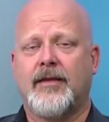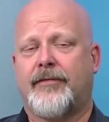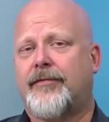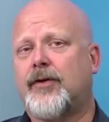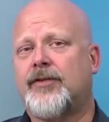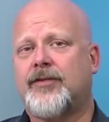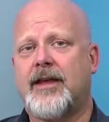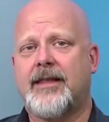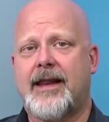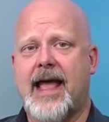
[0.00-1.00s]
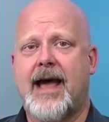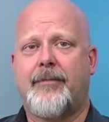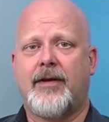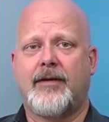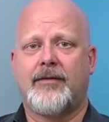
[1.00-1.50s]
The first thing that
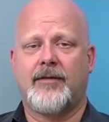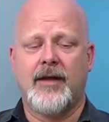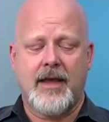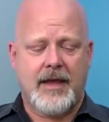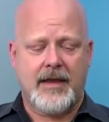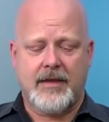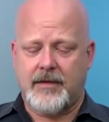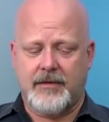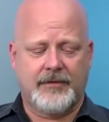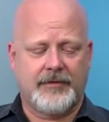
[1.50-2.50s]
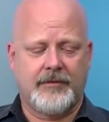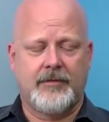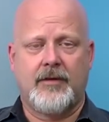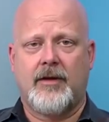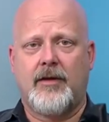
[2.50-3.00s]
happens is
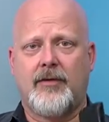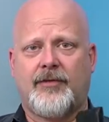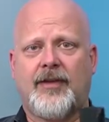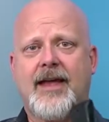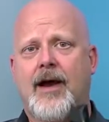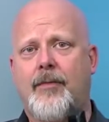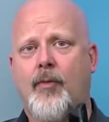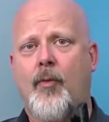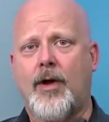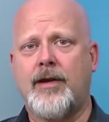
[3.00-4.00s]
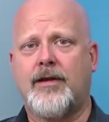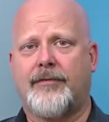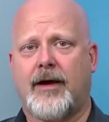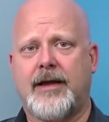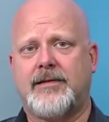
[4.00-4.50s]
you set up one
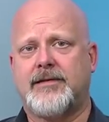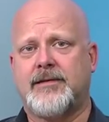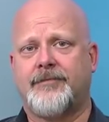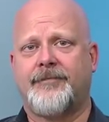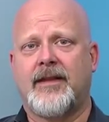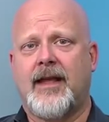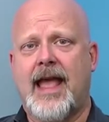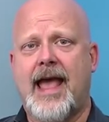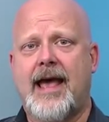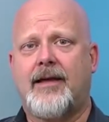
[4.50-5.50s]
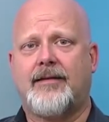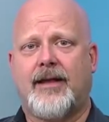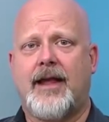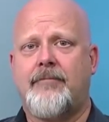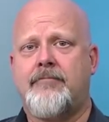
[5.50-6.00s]
device
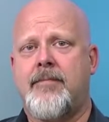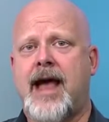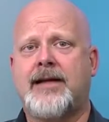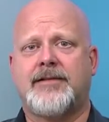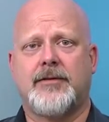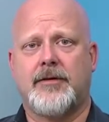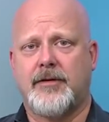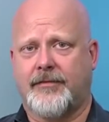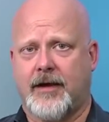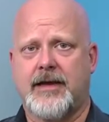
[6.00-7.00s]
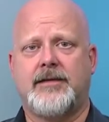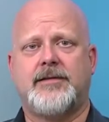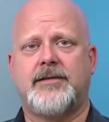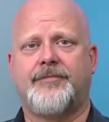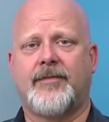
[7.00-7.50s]
as a master
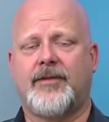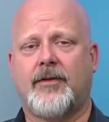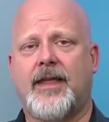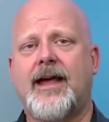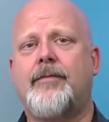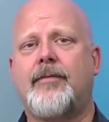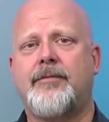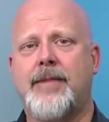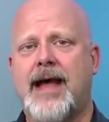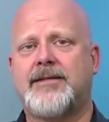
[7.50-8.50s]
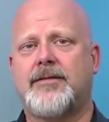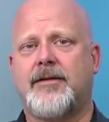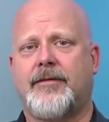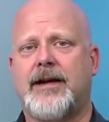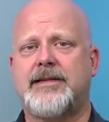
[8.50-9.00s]
device. So that master
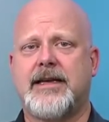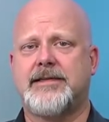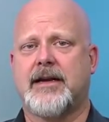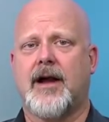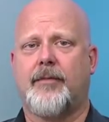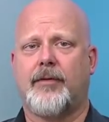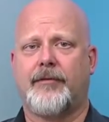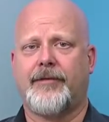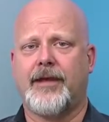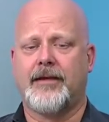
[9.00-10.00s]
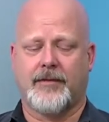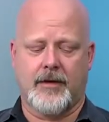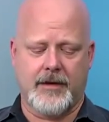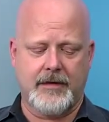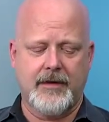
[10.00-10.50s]
device has a couple of things
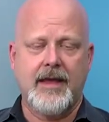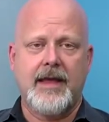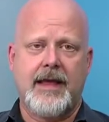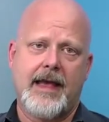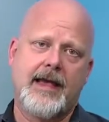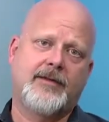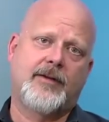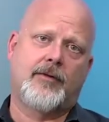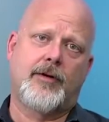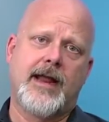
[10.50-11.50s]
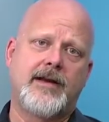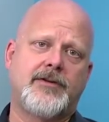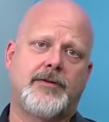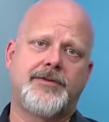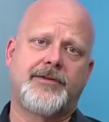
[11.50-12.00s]
on it. It has the
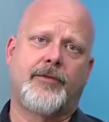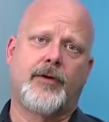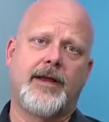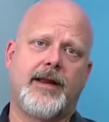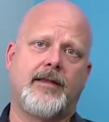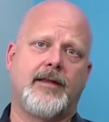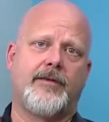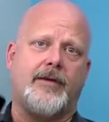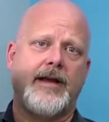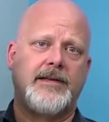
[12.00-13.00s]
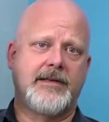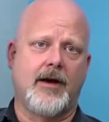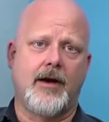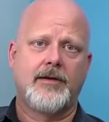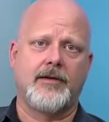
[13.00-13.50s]
credentials for getting the device
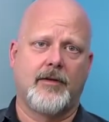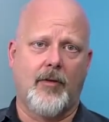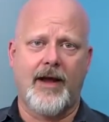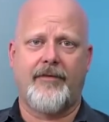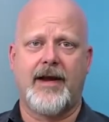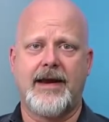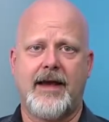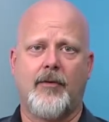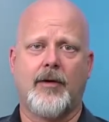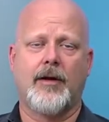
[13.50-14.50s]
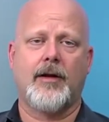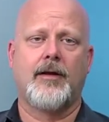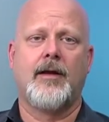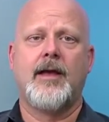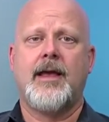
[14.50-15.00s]
onto the Wi-Fi network,
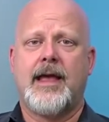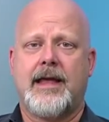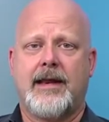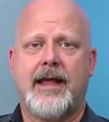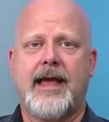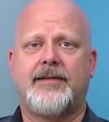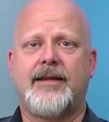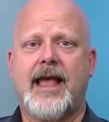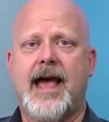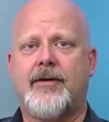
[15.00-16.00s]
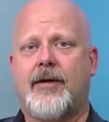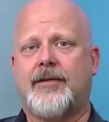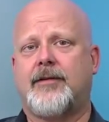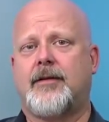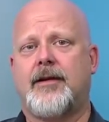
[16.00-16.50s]
and it has the
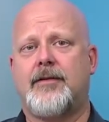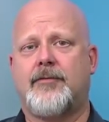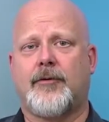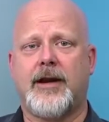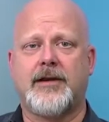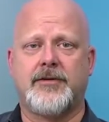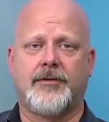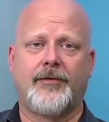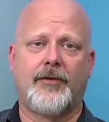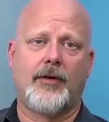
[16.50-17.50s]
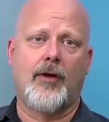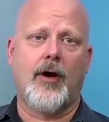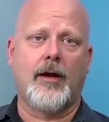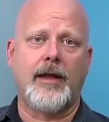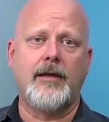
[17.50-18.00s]
address and credentials to
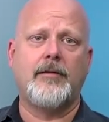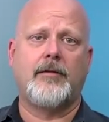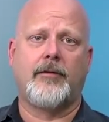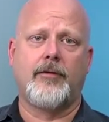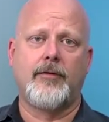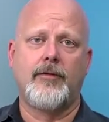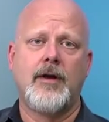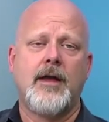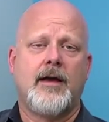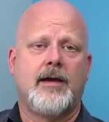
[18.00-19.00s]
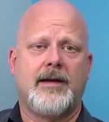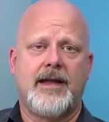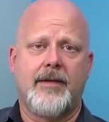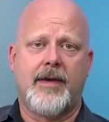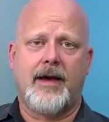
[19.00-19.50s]
log into an
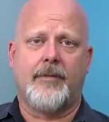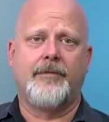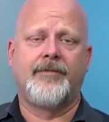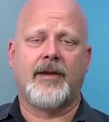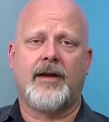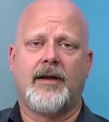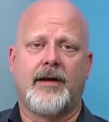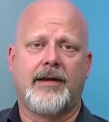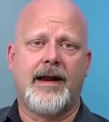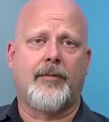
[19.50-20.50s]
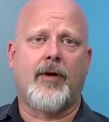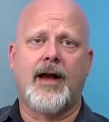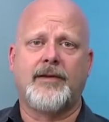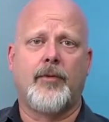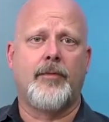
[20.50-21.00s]
EMM, an
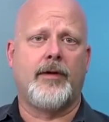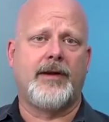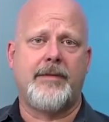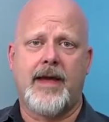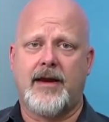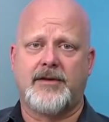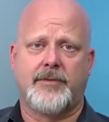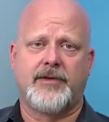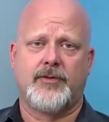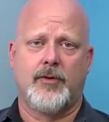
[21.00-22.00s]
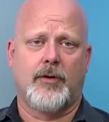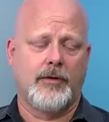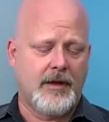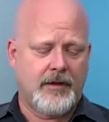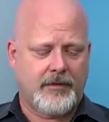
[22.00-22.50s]
enterprise mobility management
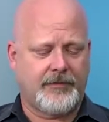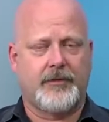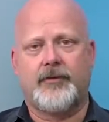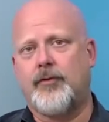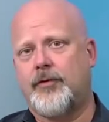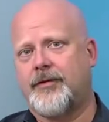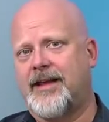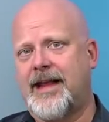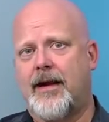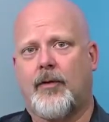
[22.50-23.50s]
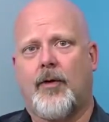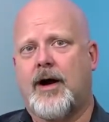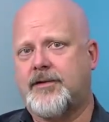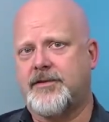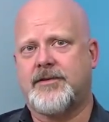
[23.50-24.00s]
tool. Those are tools like
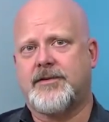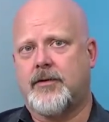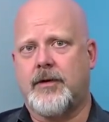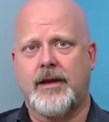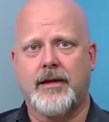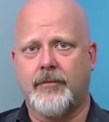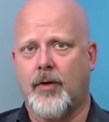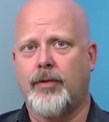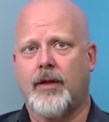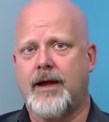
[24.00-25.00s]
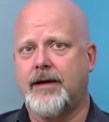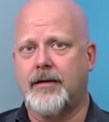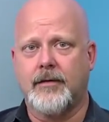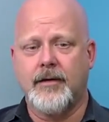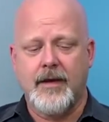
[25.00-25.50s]
AirWatch and SODI and Mobile
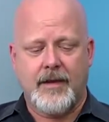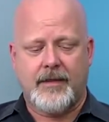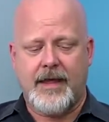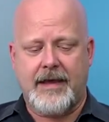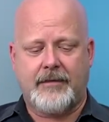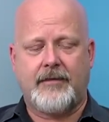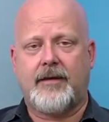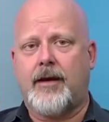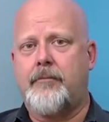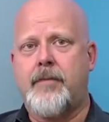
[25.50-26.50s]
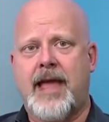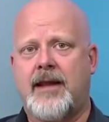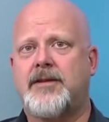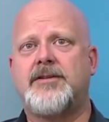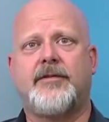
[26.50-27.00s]
Iron that
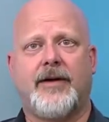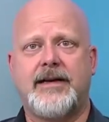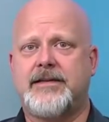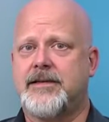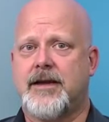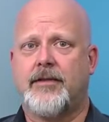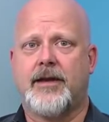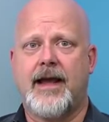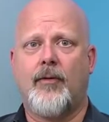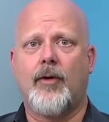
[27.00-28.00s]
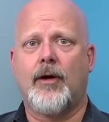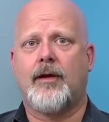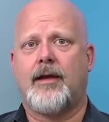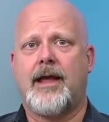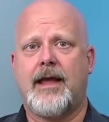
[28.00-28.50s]
manage devices on the
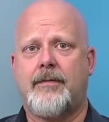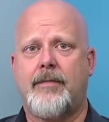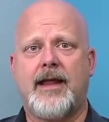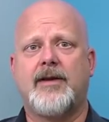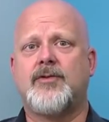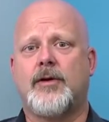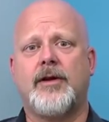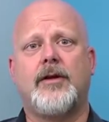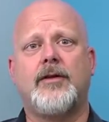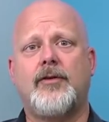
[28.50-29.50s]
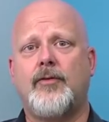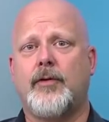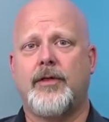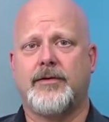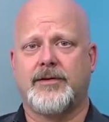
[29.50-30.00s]
network and manage what you can do
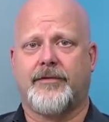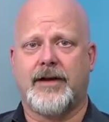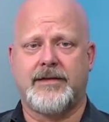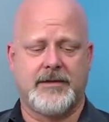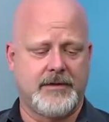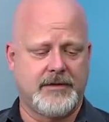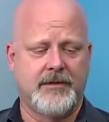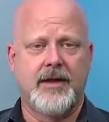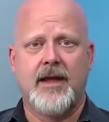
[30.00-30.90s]
with those devices.